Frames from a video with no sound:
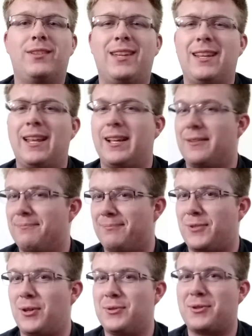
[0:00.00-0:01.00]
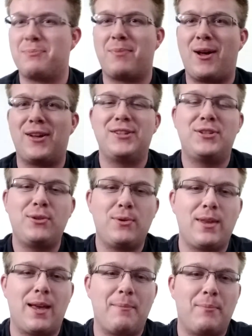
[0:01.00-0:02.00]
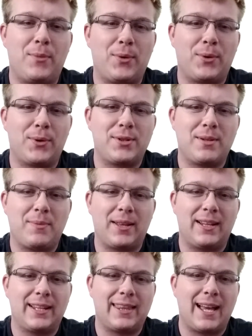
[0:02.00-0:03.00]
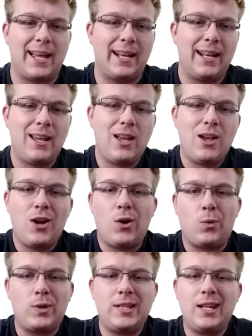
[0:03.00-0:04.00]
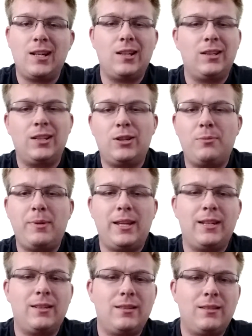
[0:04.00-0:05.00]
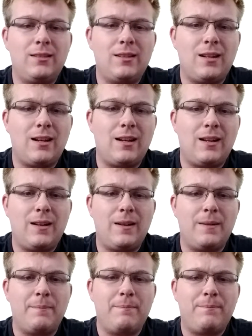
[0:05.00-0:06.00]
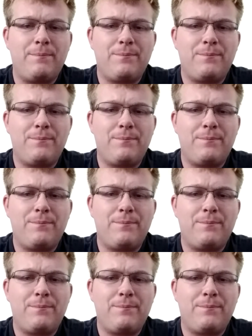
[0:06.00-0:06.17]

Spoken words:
get like a closer bond to them or something like that. We did a little bit of,